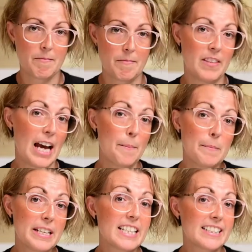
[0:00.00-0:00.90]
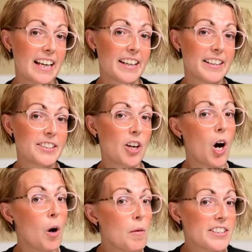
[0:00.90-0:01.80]
That being said, it's
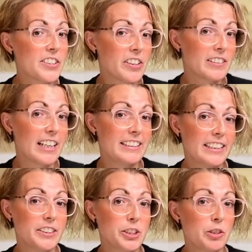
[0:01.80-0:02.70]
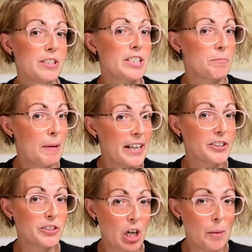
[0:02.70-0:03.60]
always a good idea to inspect
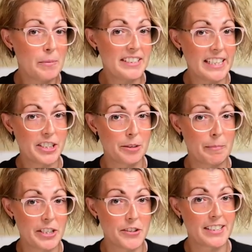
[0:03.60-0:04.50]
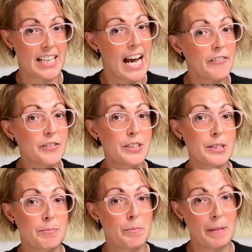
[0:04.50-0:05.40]
your compensation matrix after it's
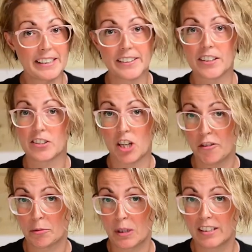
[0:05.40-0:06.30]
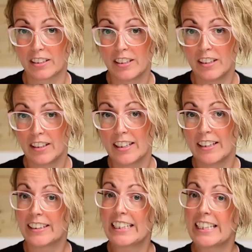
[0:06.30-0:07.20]
been made in the software.
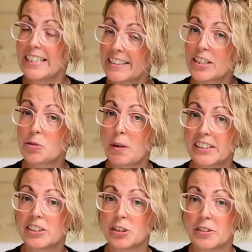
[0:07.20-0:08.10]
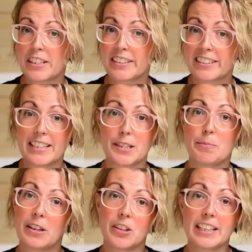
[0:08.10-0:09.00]
The easiest way to do this is
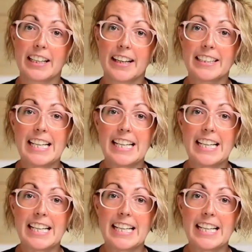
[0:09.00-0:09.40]
by looking at the